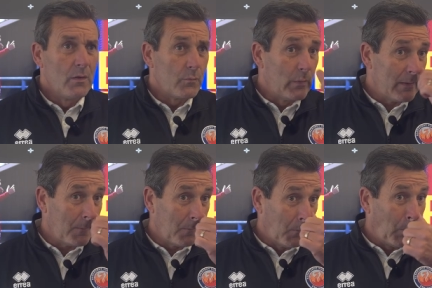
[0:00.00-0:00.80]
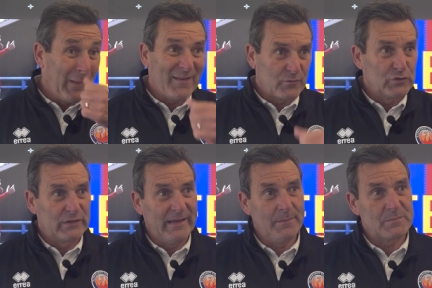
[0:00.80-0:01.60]
we'll have good
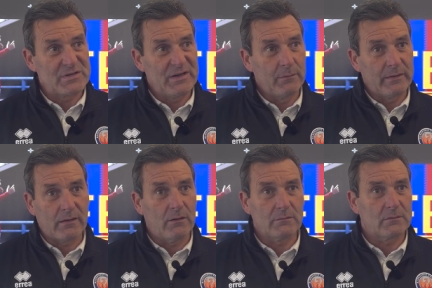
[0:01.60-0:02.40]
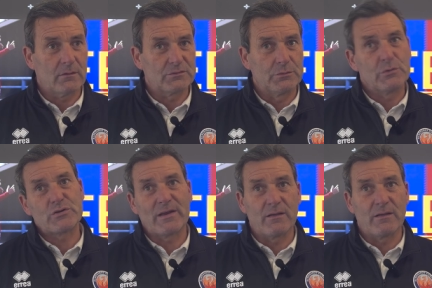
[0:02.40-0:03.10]
games, you know, and it can't do us